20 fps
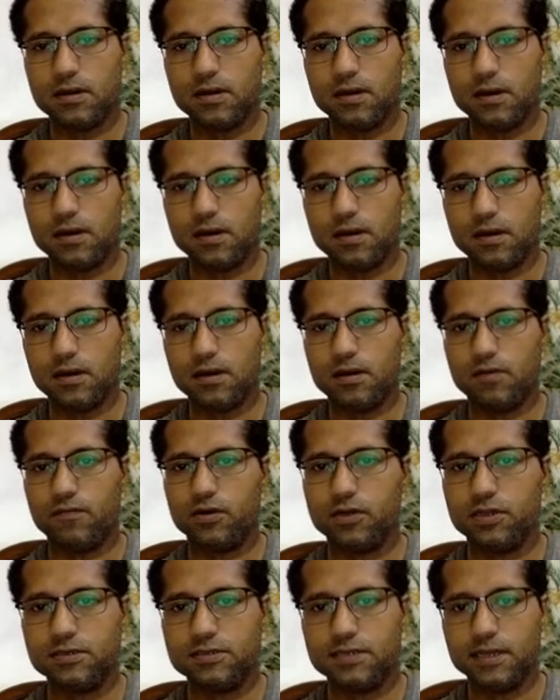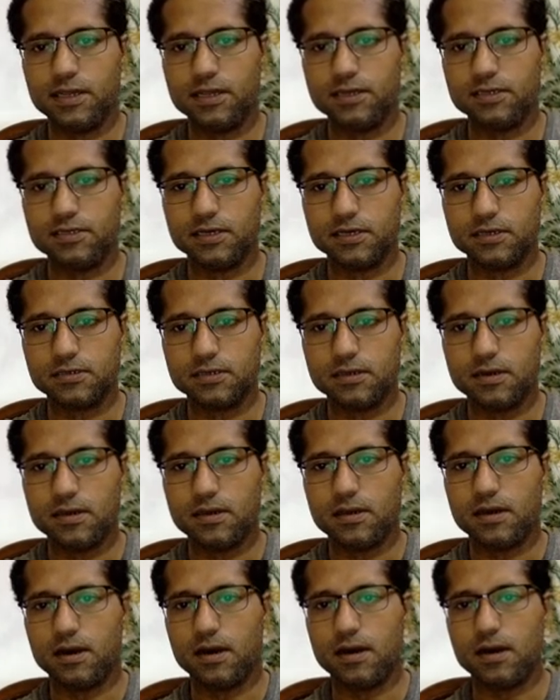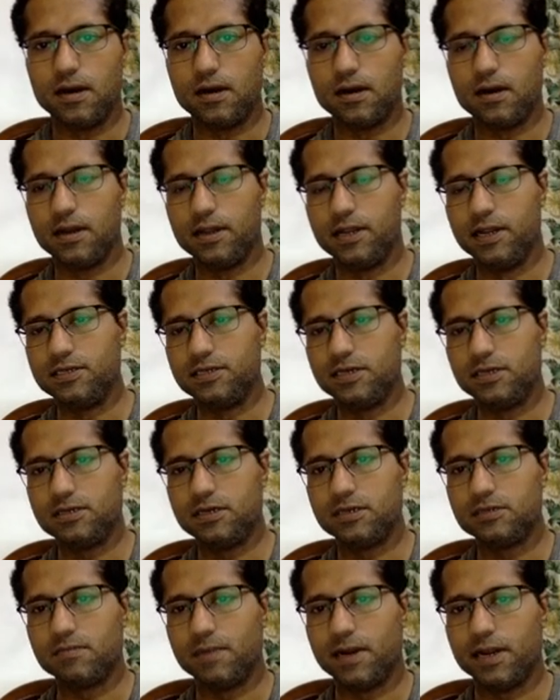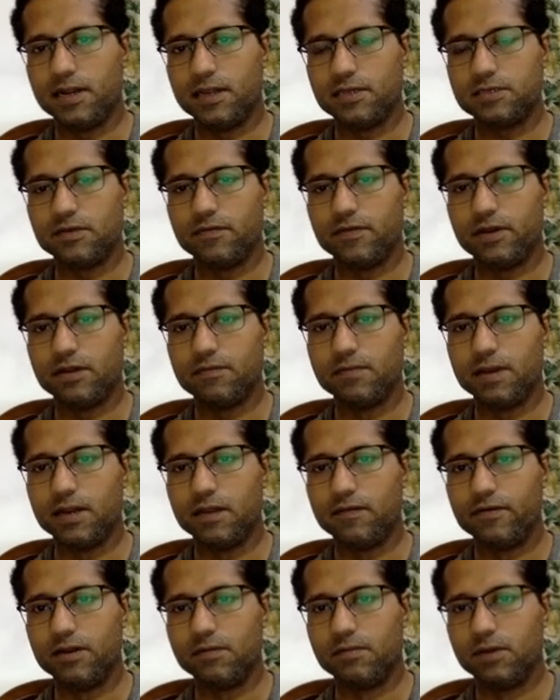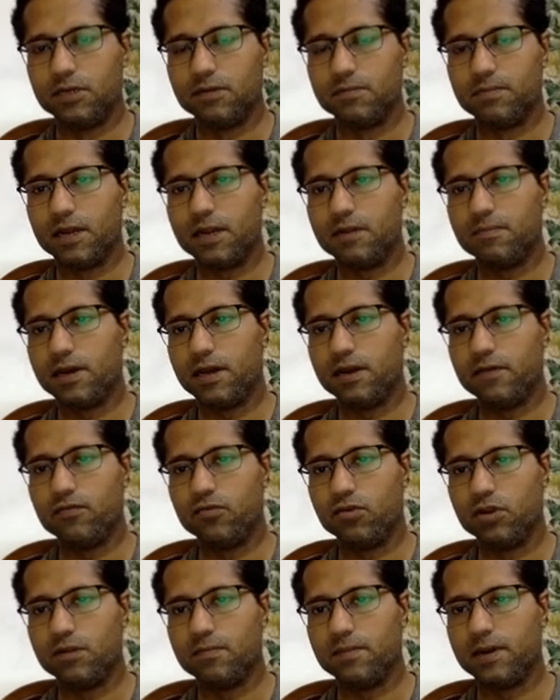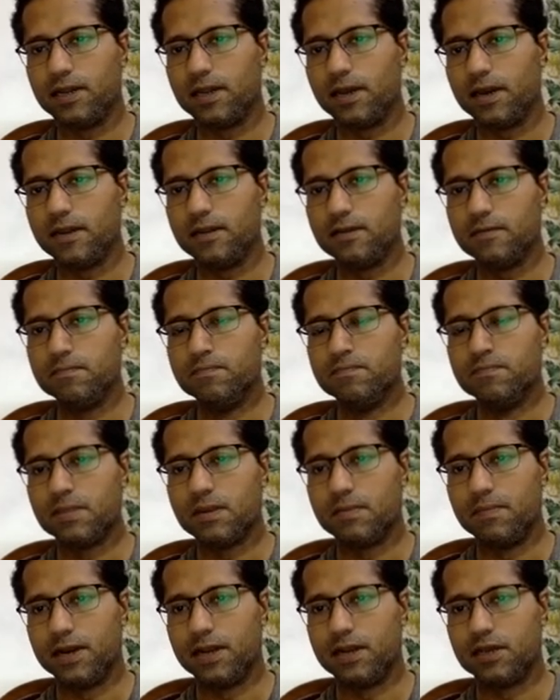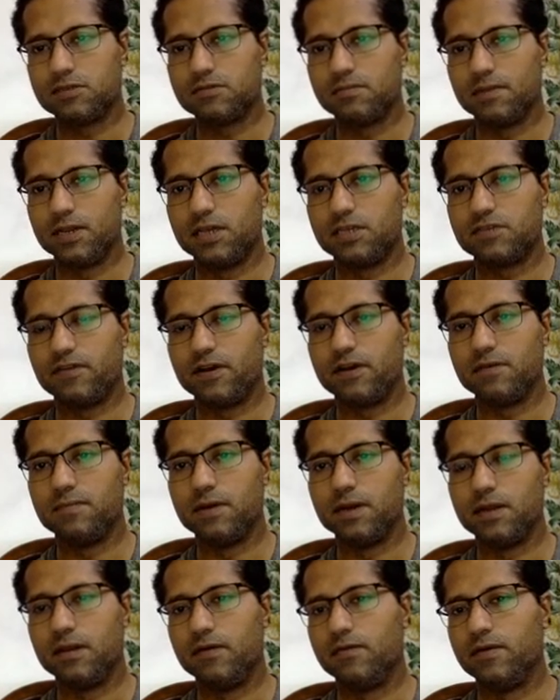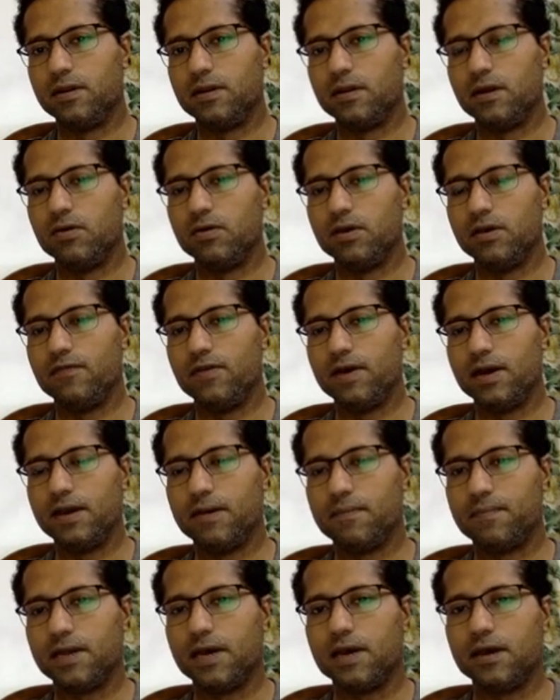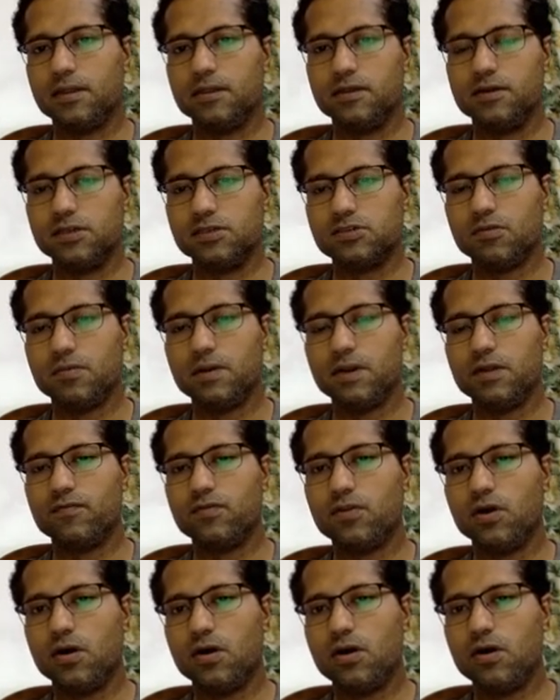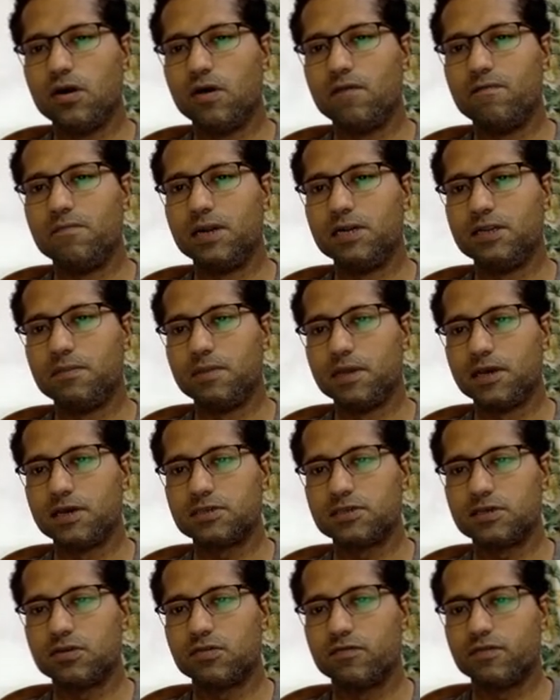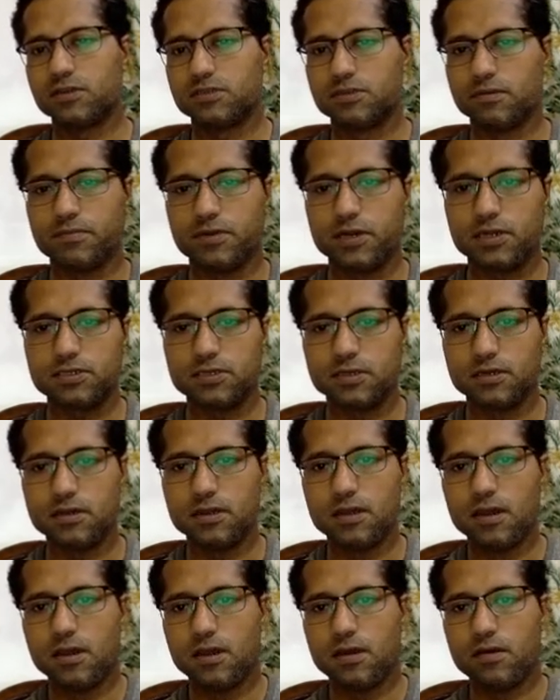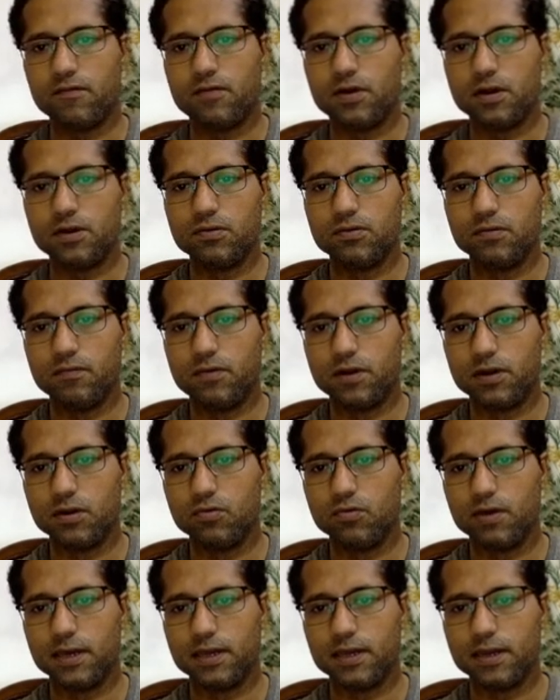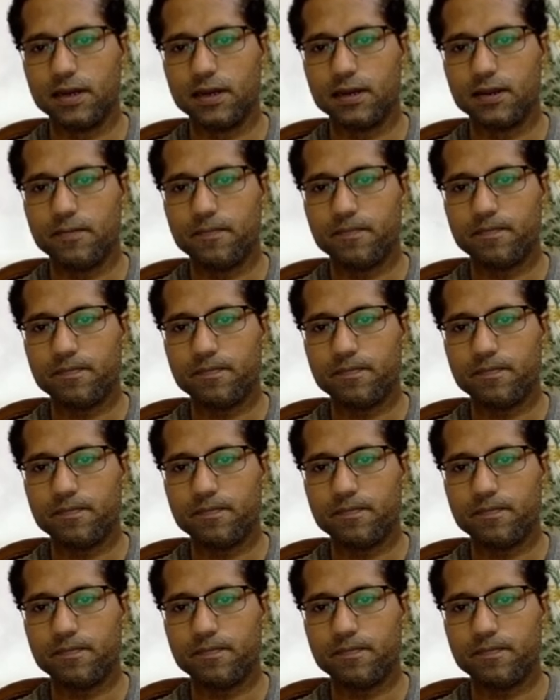What is the LHS? LHS is minus 17 by 11 multiplied by 14 by 9 minus 5 by 11. Now if I apply the distributive law of multiplication over subtraction, what do I get?